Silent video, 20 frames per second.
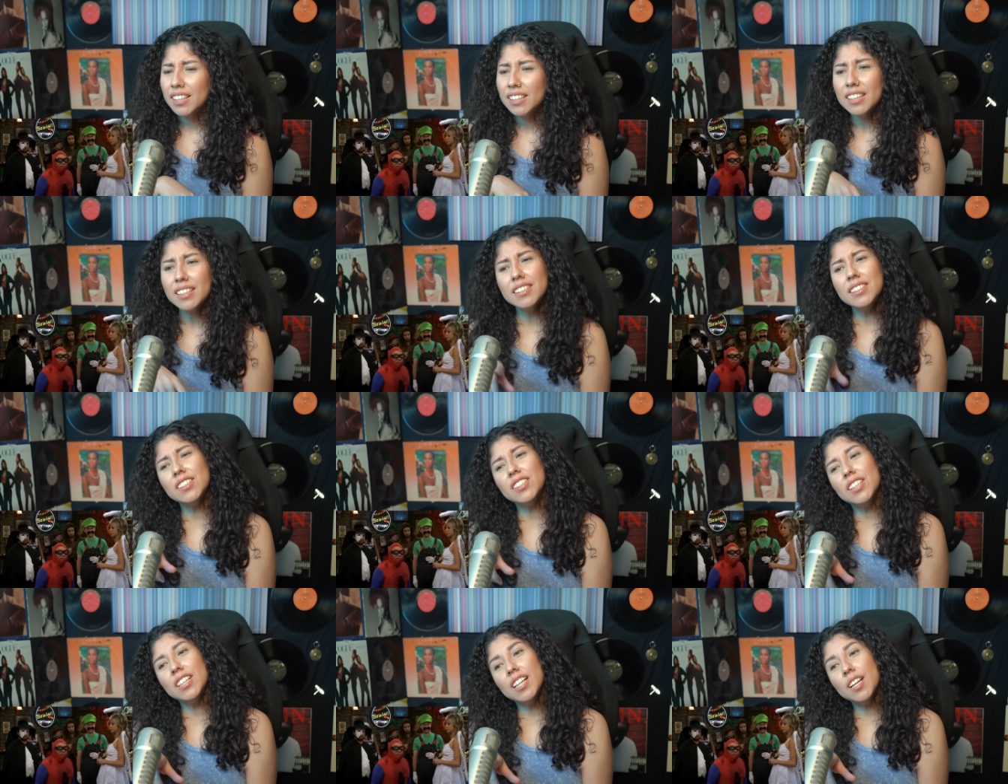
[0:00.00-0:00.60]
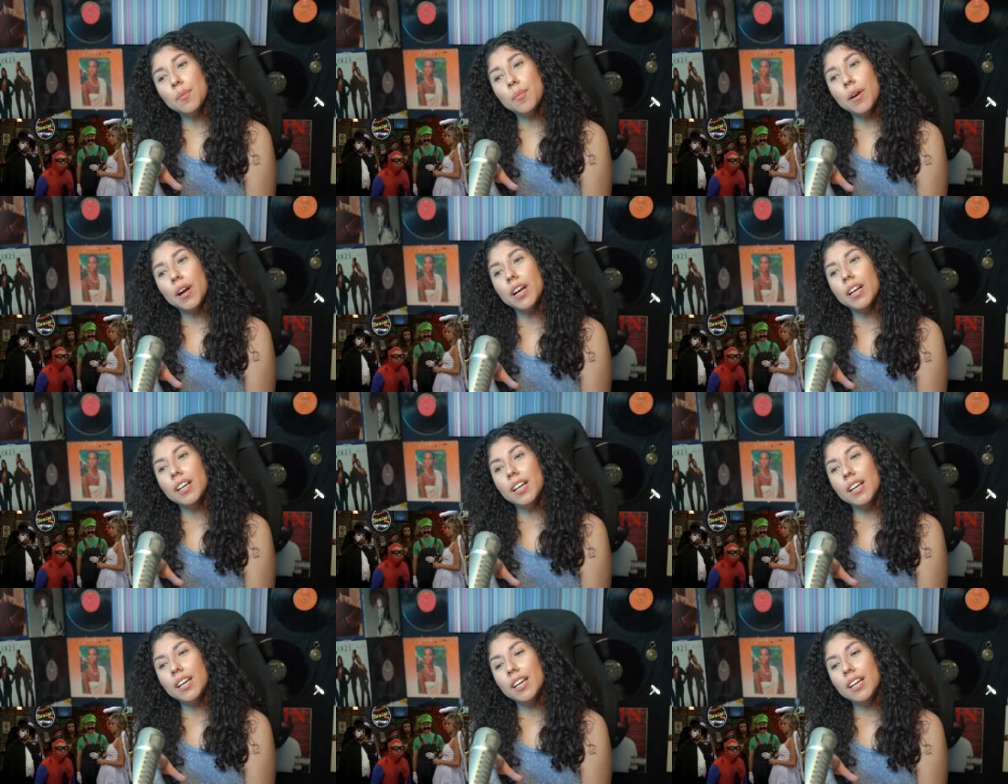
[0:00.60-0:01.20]
Doesn't she look
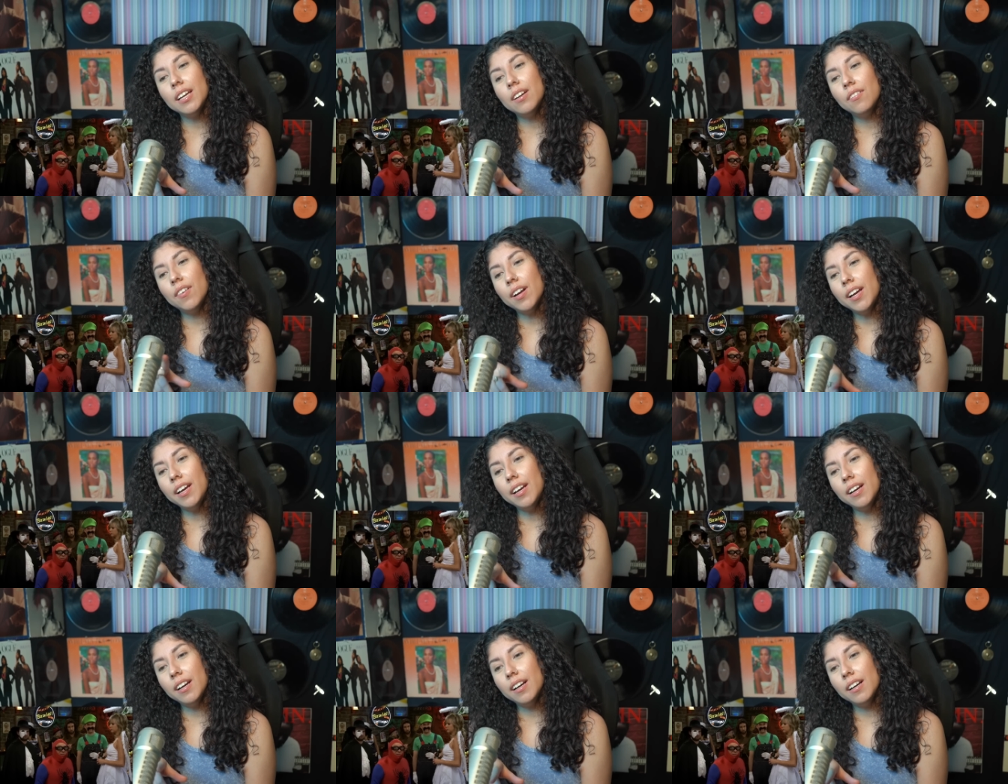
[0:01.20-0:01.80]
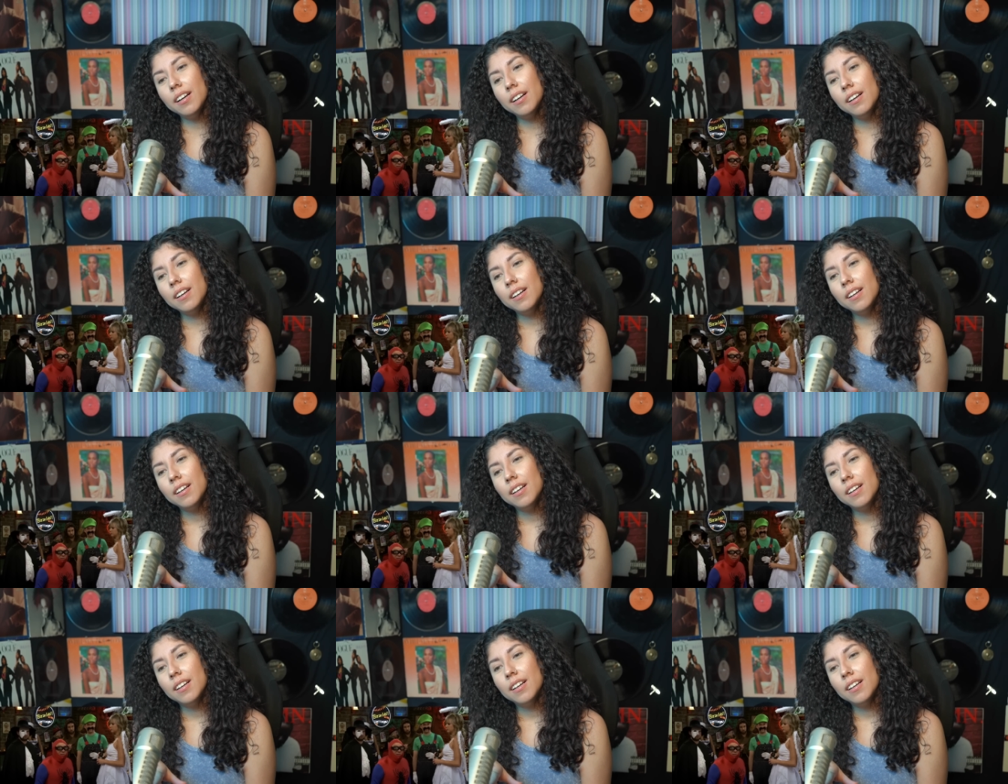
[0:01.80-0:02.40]
pregnant right here?
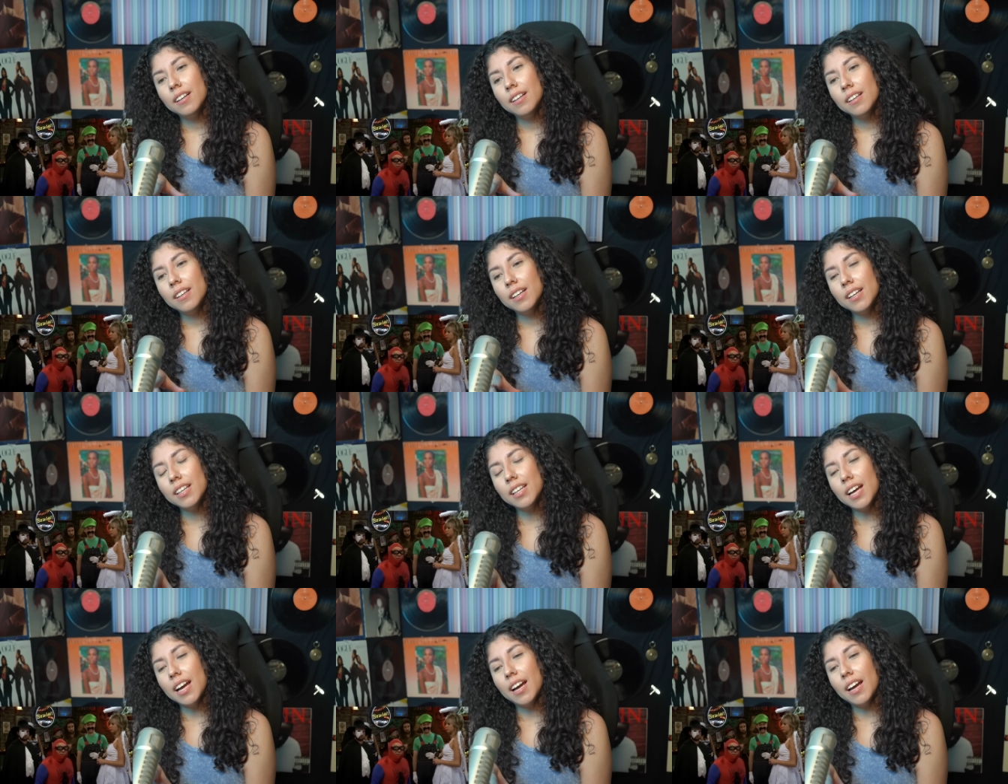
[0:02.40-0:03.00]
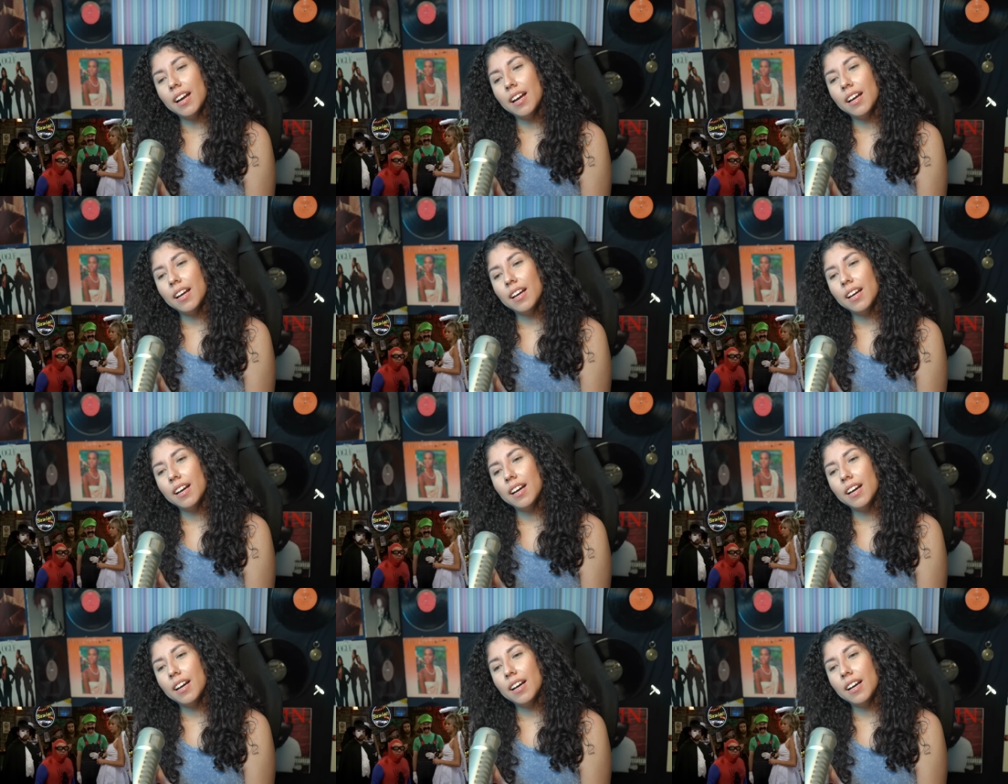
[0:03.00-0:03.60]
Look at that.
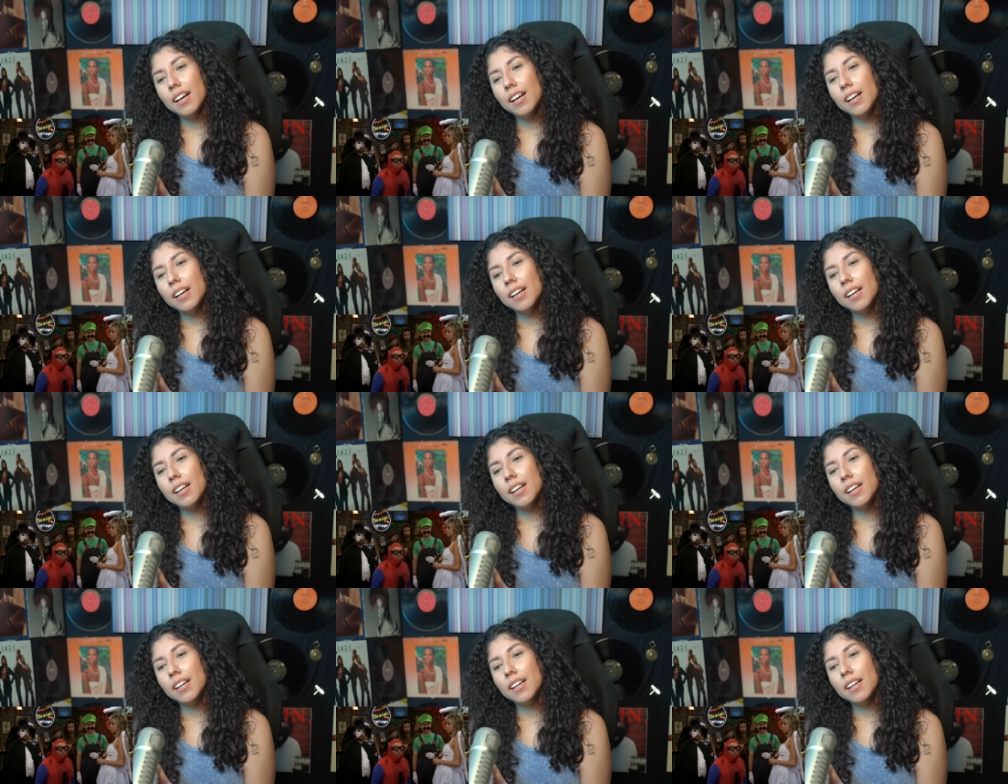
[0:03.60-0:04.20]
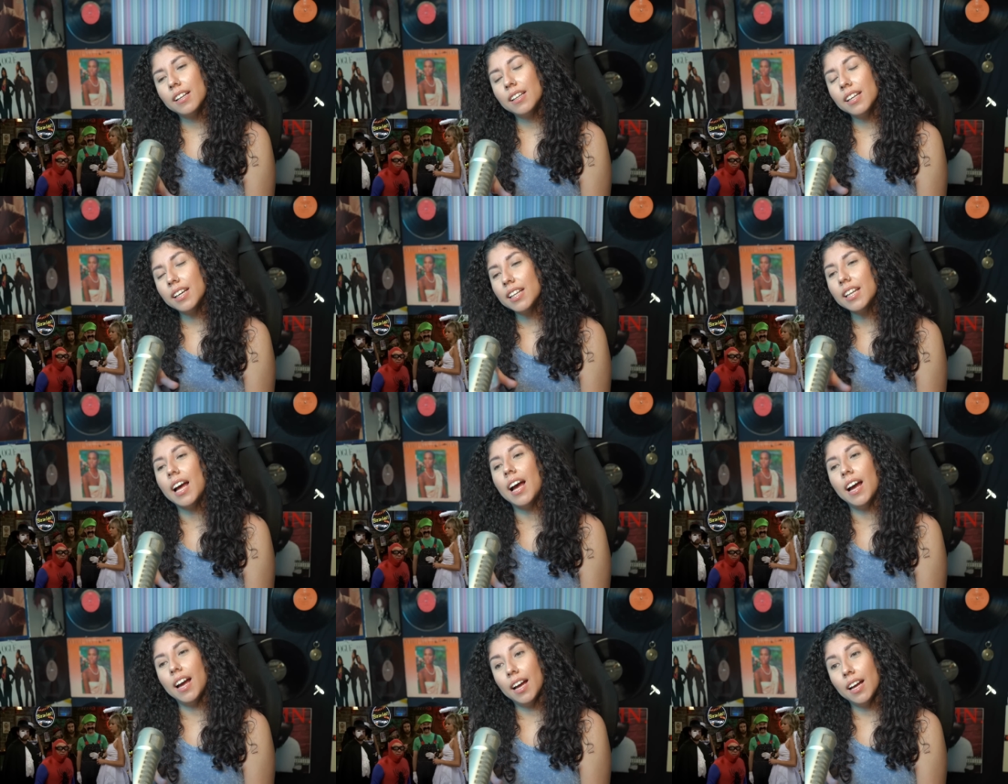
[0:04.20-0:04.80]
Look at
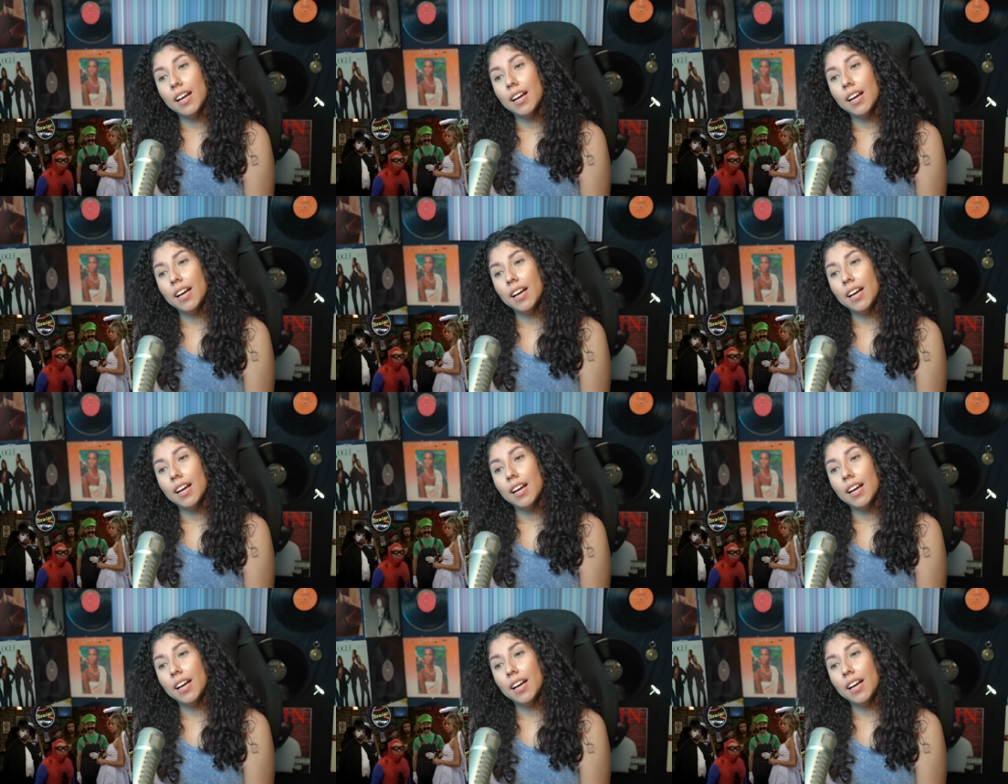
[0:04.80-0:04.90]
that.